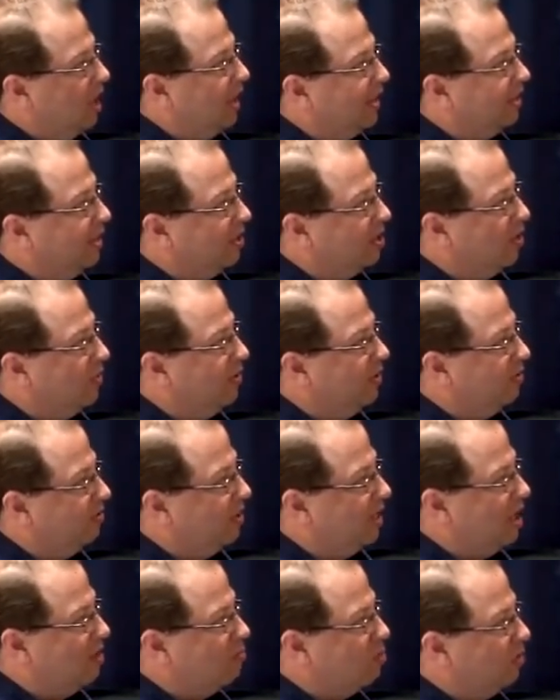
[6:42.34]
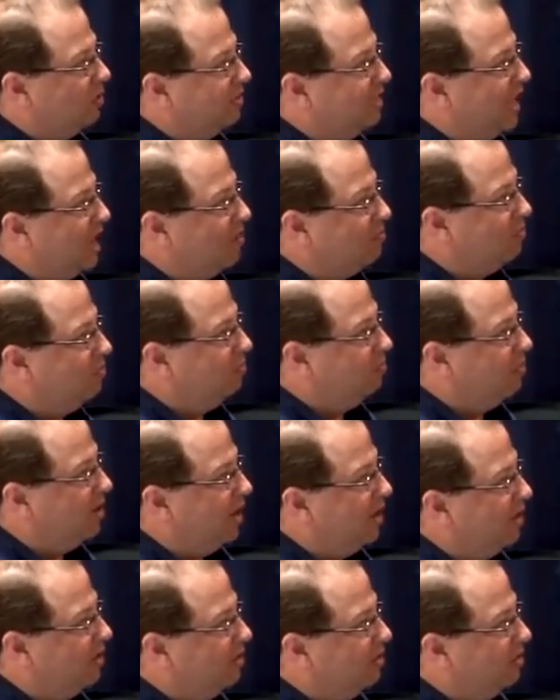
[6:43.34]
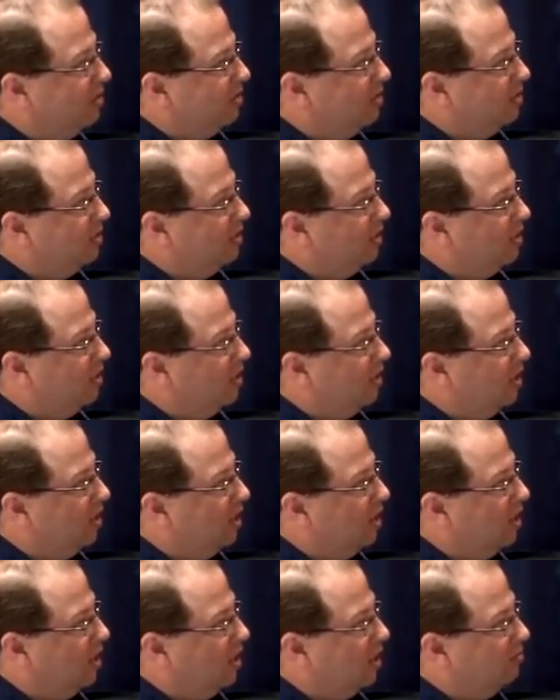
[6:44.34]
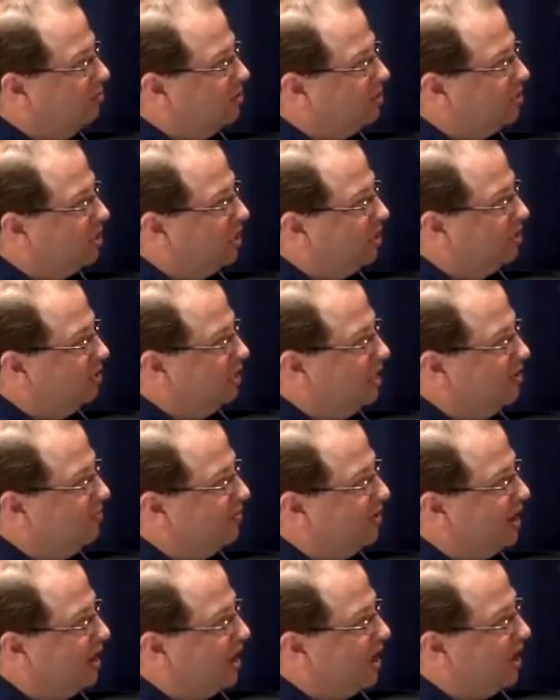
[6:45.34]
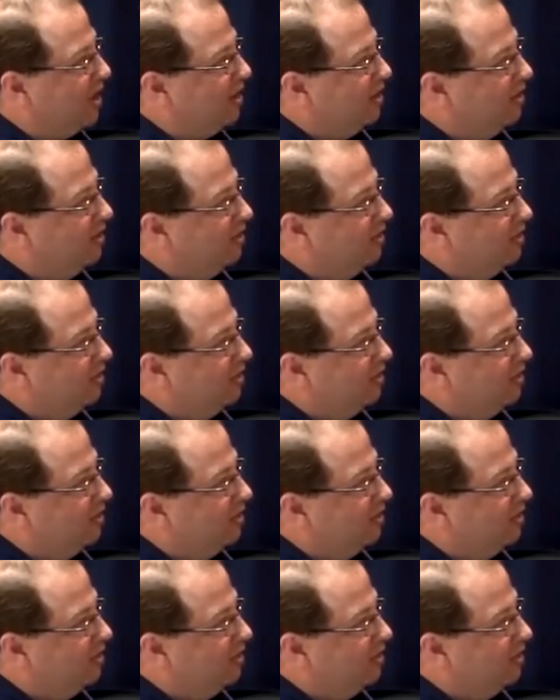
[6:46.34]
could go into a lot more depth, but I'm just going to leave it at